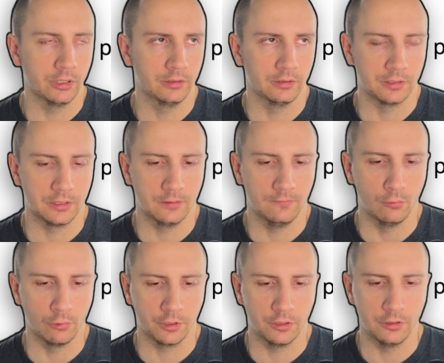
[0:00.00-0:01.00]
this
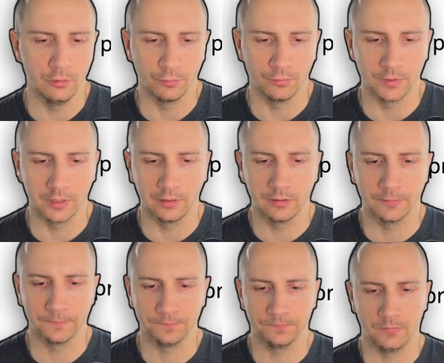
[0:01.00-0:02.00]
work queue thing.
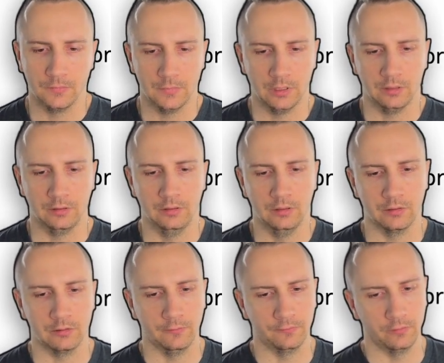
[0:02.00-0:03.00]
And
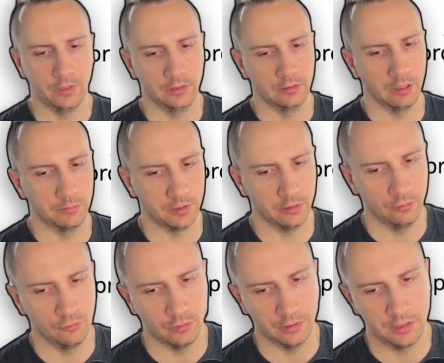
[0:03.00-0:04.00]
software interrupts are
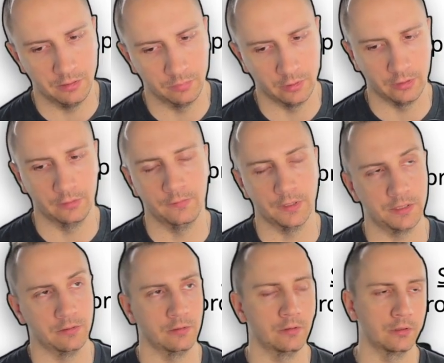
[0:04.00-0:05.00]
usually simpler and
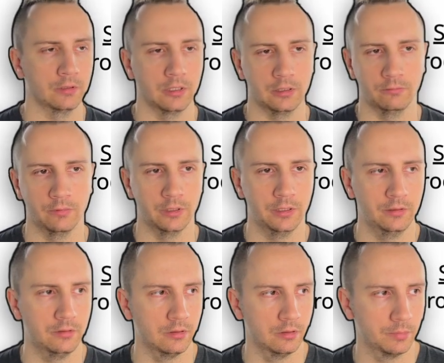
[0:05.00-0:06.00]
faster than hardware
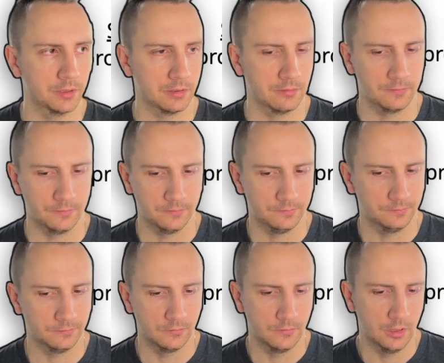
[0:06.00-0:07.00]
interrupts.
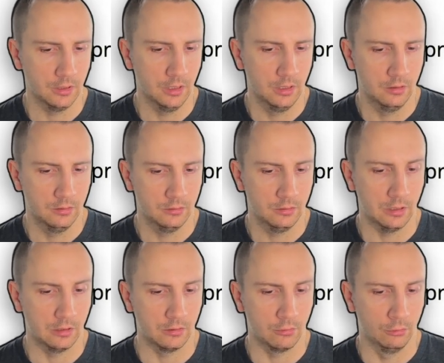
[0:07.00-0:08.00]

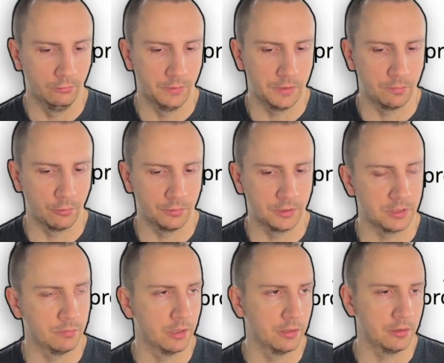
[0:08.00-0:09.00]
Are always
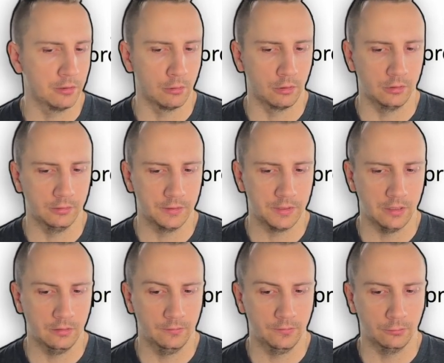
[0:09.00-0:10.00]
processed by the kernel
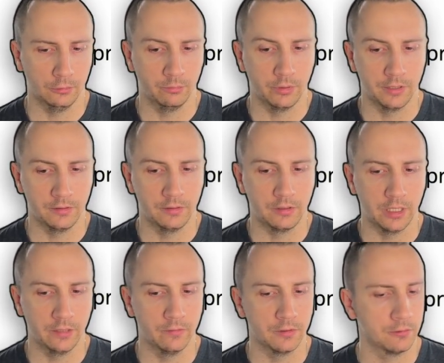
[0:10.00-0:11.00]
itself, not by the
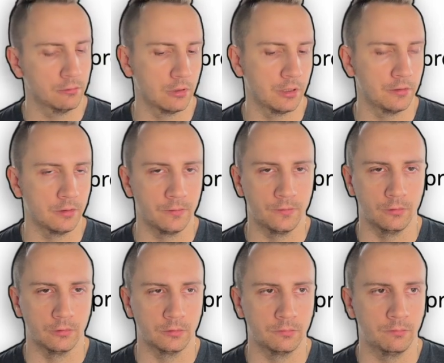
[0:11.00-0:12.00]
drivers or other
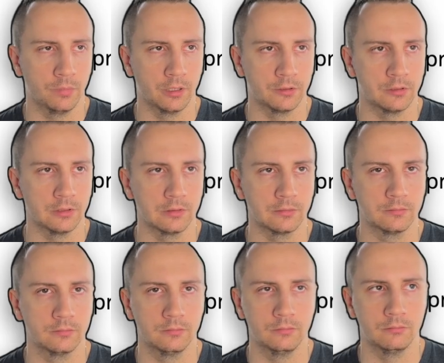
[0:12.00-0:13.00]
third-party
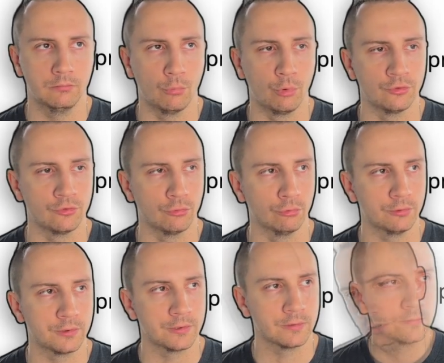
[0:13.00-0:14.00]
modules.